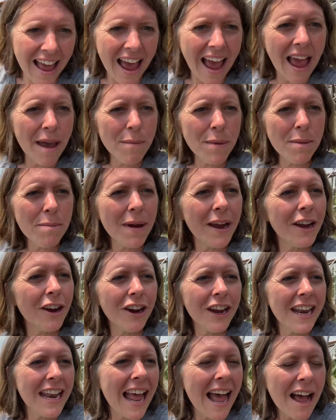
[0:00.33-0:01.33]
I'm in my
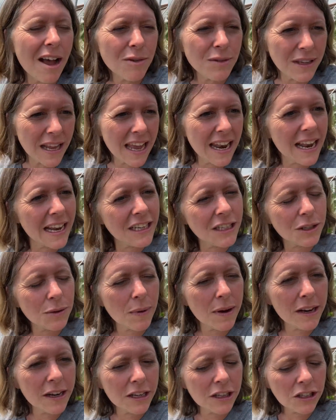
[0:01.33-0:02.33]
greenhouse and I just
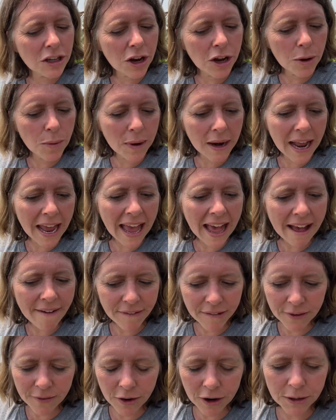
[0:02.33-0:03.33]
wanted to show you what I
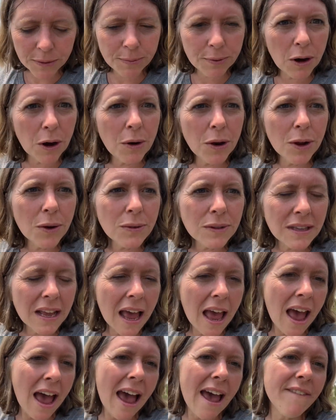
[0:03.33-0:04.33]
have as far as produce.
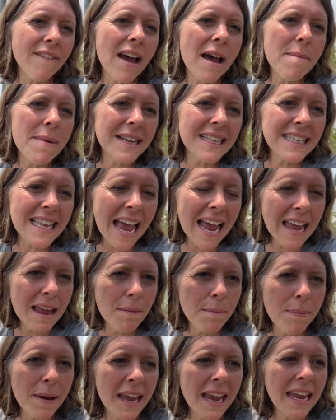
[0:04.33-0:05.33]
I've got my
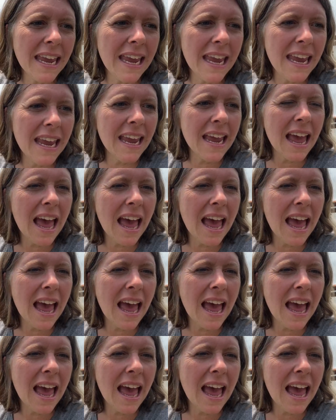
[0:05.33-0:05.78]
second picking